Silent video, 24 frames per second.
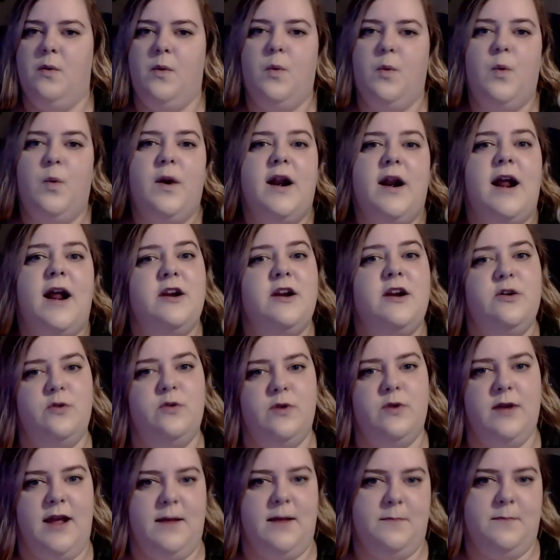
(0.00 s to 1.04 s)
what did I do
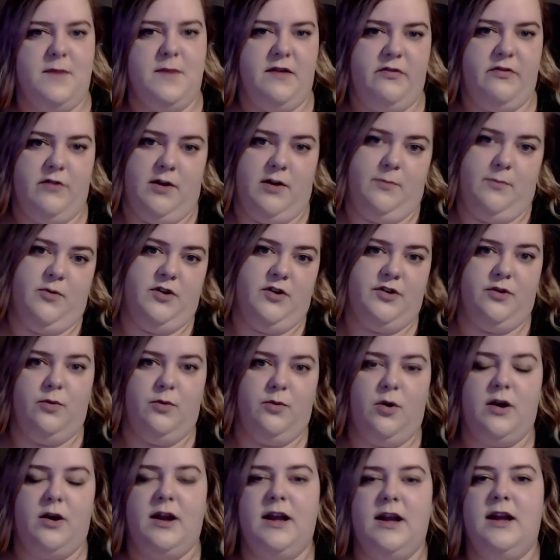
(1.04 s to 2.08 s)
to get my 3D printer
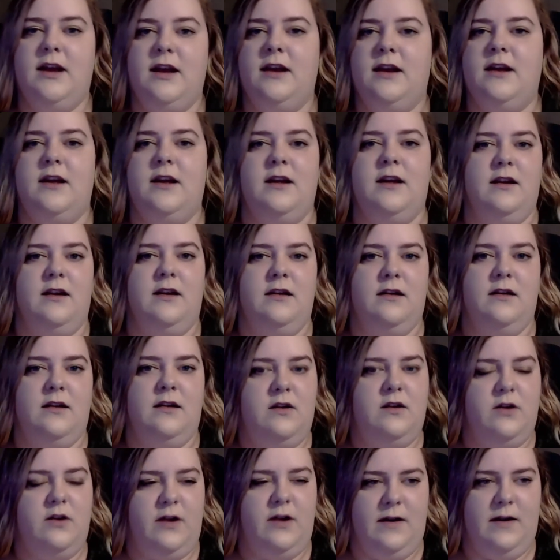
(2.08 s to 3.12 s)
working?
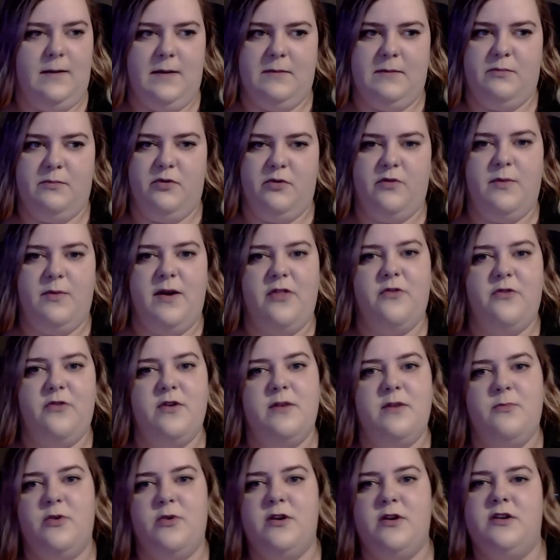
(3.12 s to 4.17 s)
And looking at my
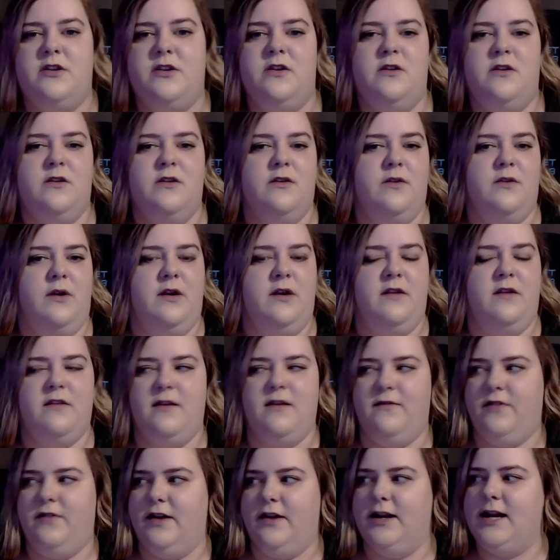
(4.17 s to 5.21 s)
3D printer and
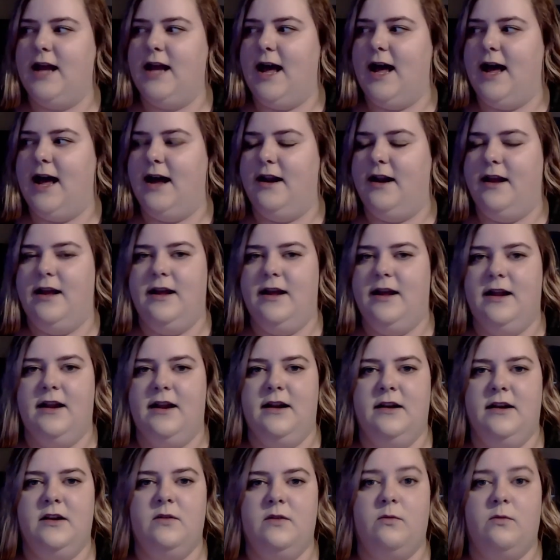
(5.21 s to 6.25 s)
stuff like that.
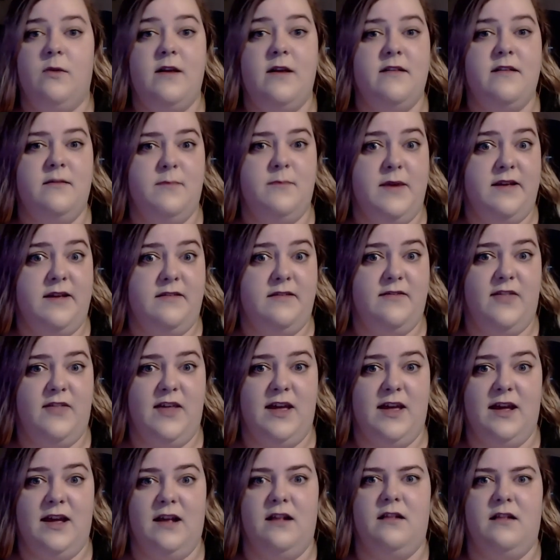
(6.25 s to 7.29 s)
And resin-based
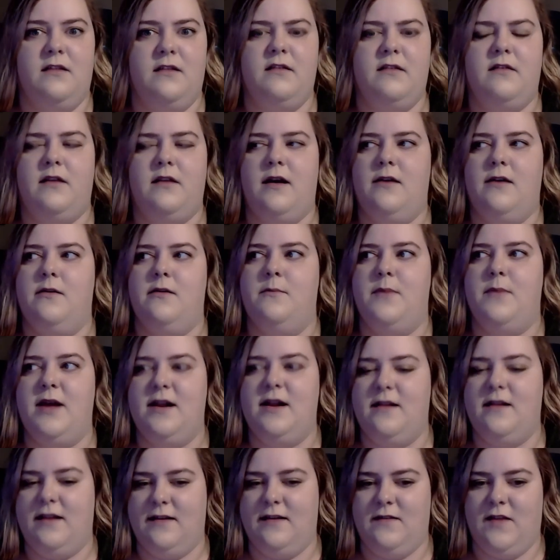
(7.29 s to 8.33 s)
things, how I'm
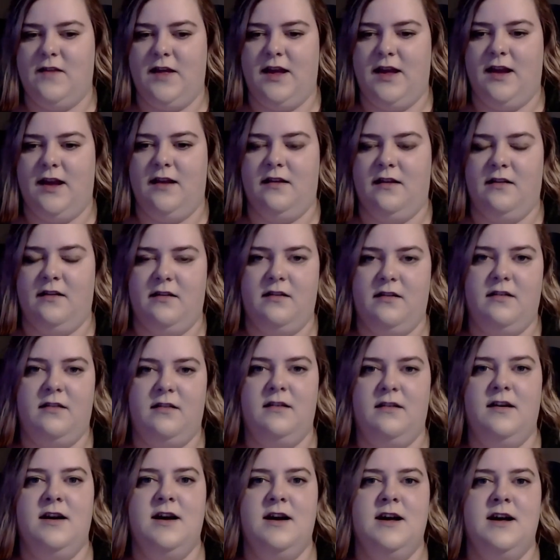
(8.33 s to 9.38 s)
painting things.
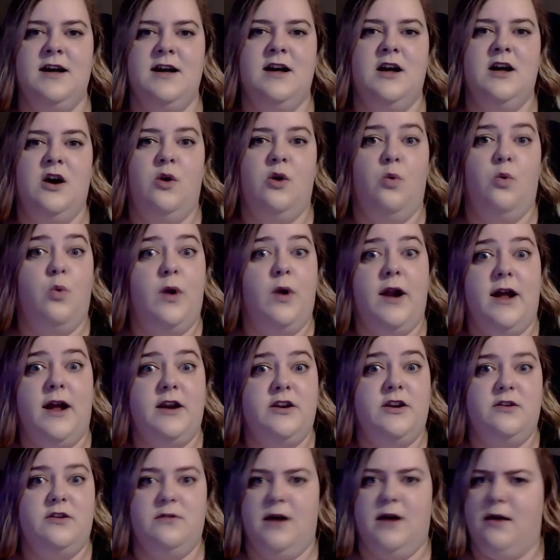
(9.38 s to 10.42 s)
What I
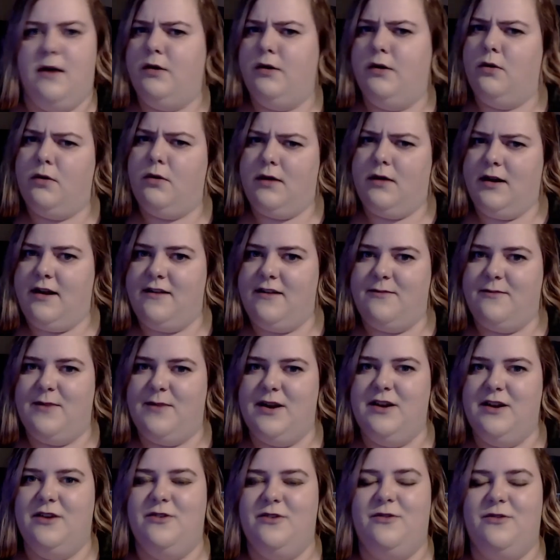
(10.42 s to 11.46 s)
do, how I organize my
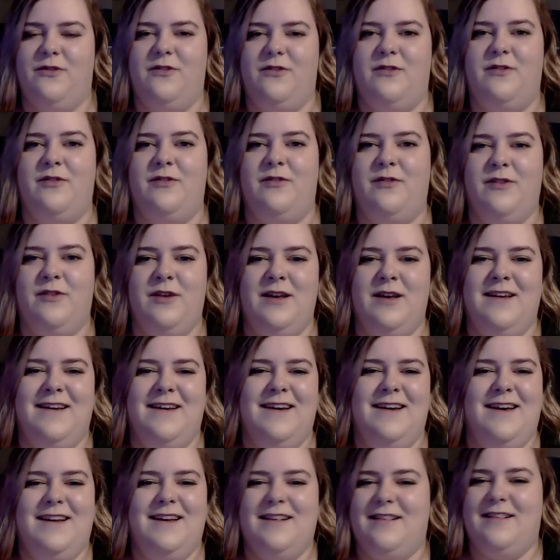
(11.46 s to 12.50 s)
notes.
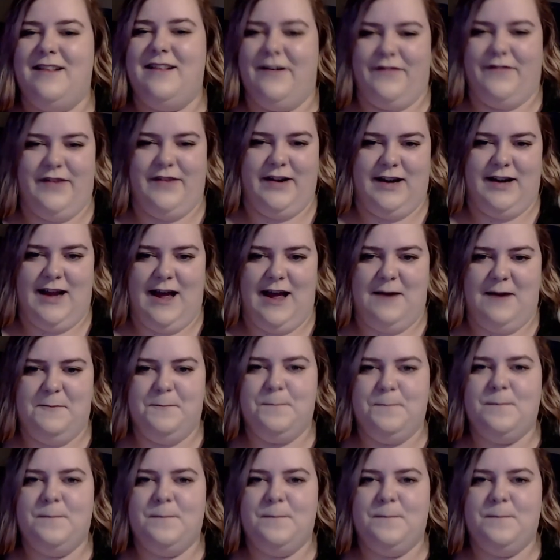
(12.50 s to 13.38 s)
Stuff like that.